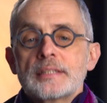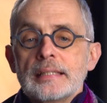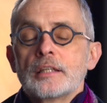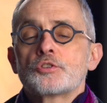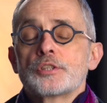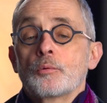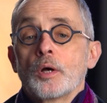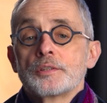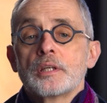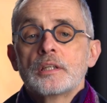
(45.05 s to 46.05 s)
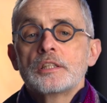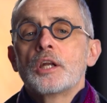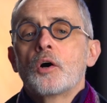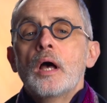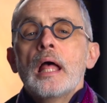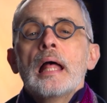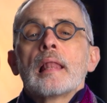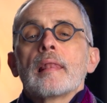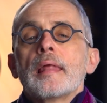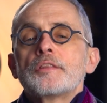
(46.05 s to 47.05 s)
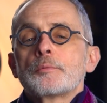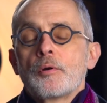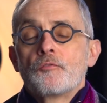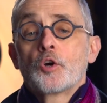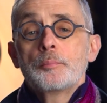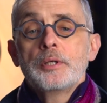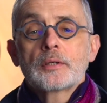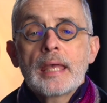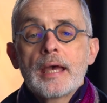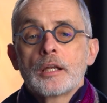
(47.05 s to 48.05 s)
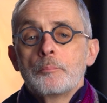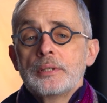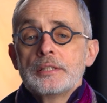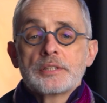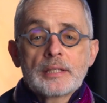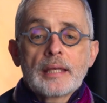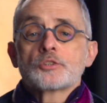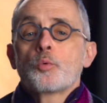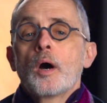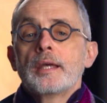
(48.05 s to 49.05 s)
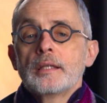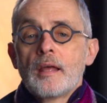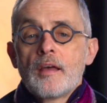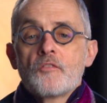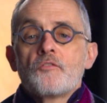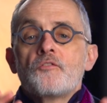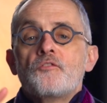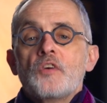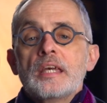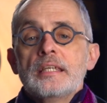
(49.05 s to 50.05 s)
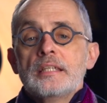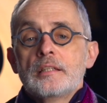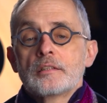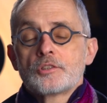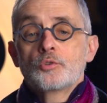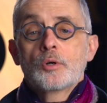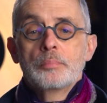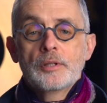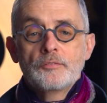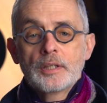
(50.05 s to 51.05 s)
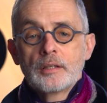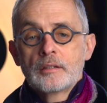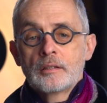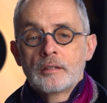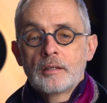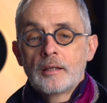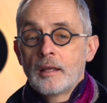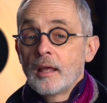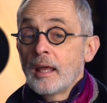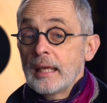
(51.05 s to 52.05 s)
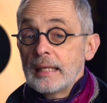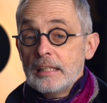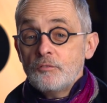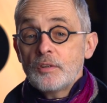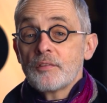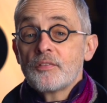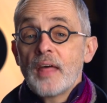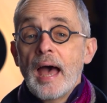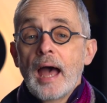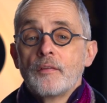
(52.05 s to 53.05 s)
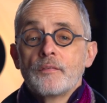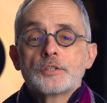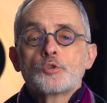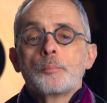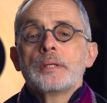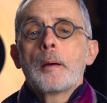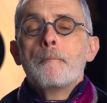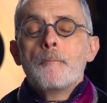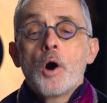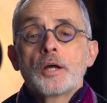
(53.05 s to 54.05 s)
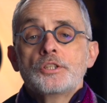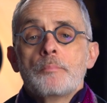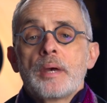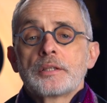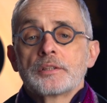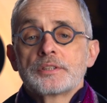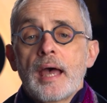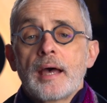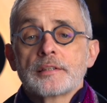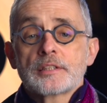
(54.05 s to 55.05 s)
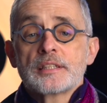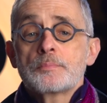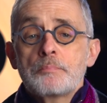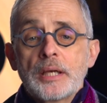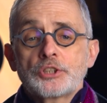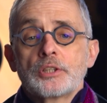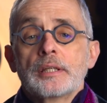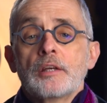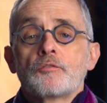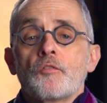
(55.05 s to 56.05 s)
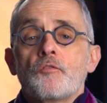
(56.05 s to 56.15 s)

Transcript: the interesting ones. You know, let the proverbial can of beans against white fade into oblivion. Even at that, this would be a monumental task, especially if the